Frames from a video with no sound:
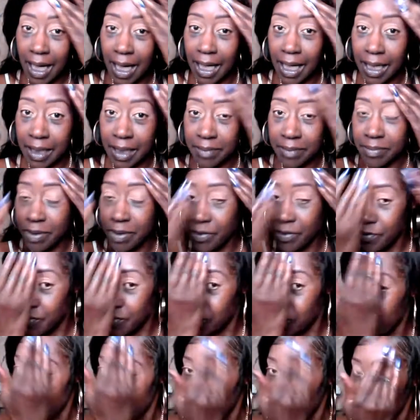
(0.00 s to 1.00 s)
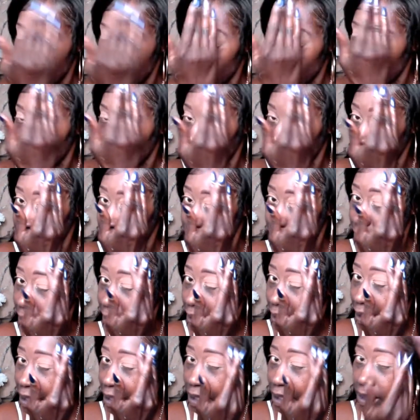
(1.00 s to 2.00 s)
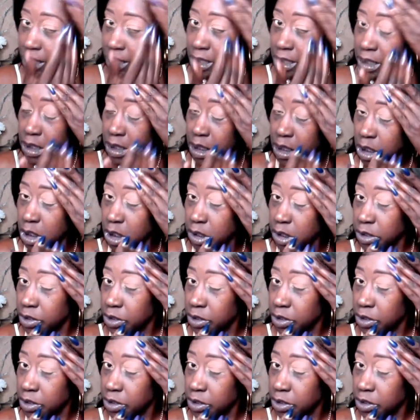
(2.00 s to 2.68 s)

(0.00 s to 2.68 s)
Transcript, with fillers: time for me